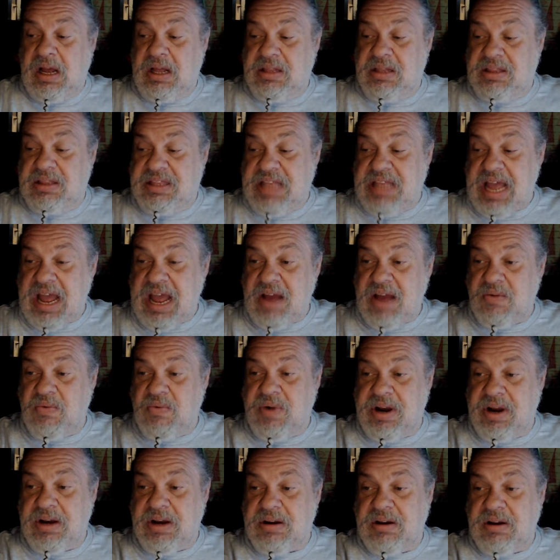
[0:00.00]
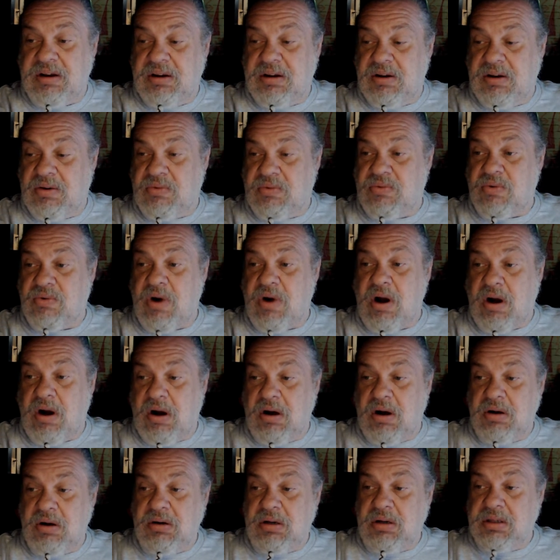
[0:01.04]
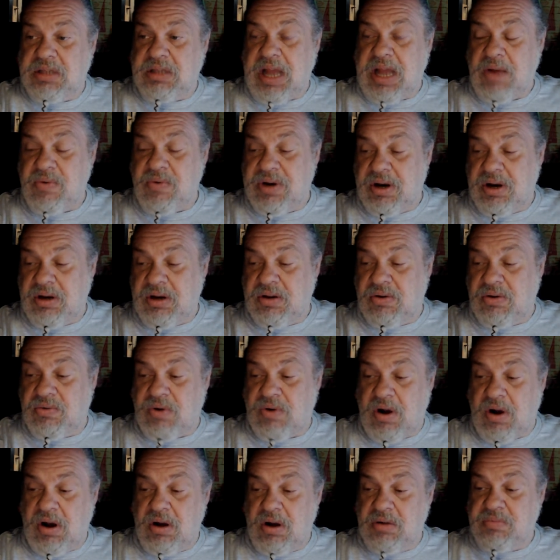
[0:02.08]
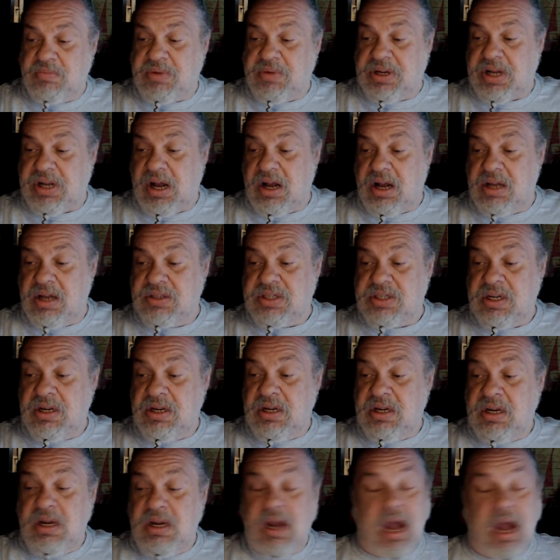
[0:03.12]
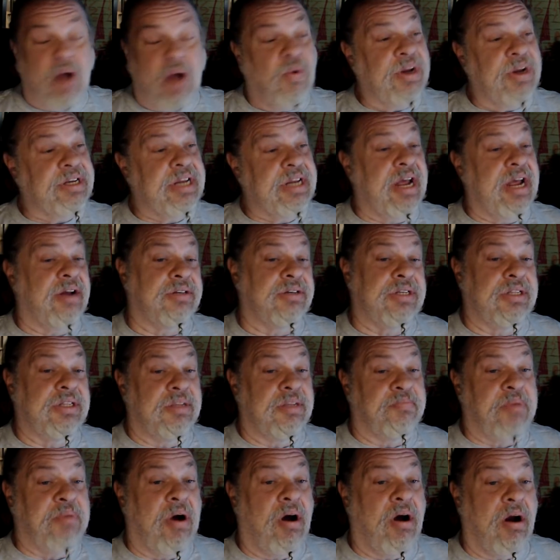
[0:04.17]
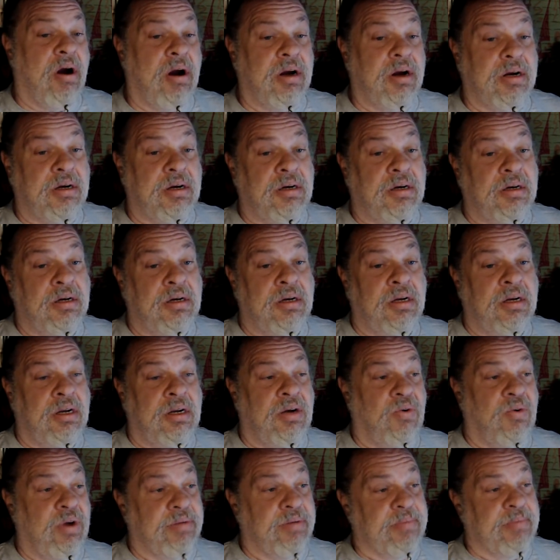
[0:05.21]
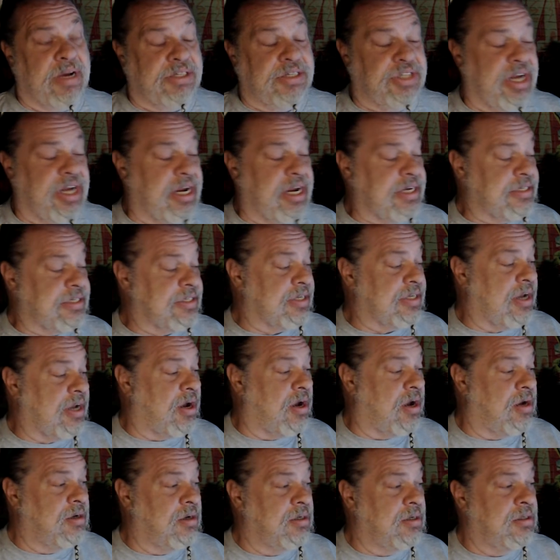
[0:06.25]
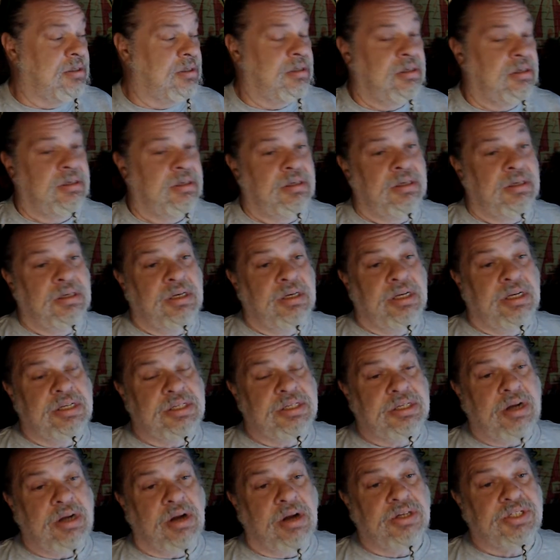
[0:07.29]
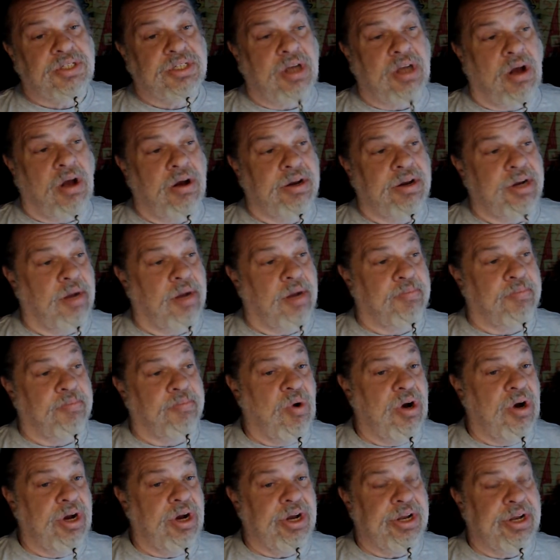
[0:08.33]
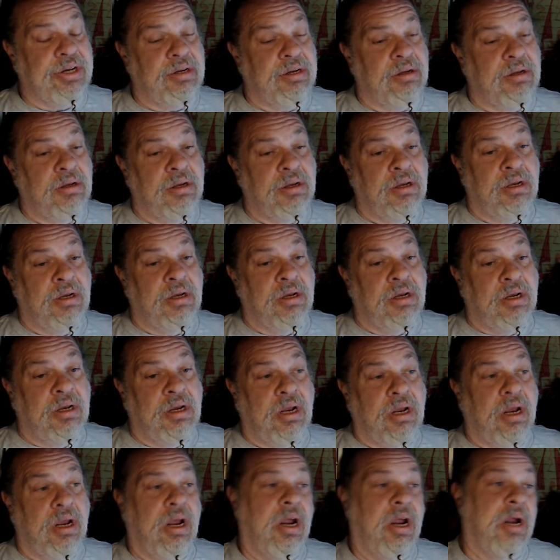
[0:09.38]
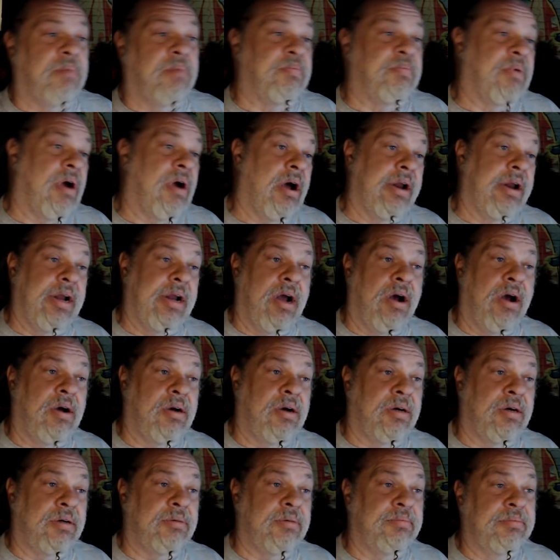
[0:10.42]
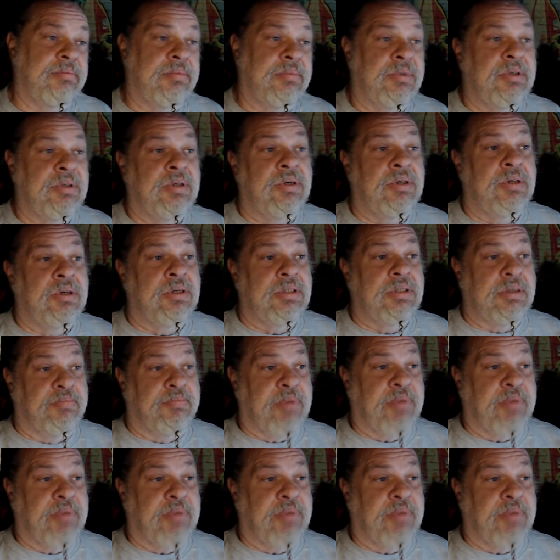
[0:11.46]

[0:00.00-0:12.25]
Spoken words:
That went a little wrong. That went a little wrong because I went down to the park with my chainsaw and started sawing up wood and brought it home to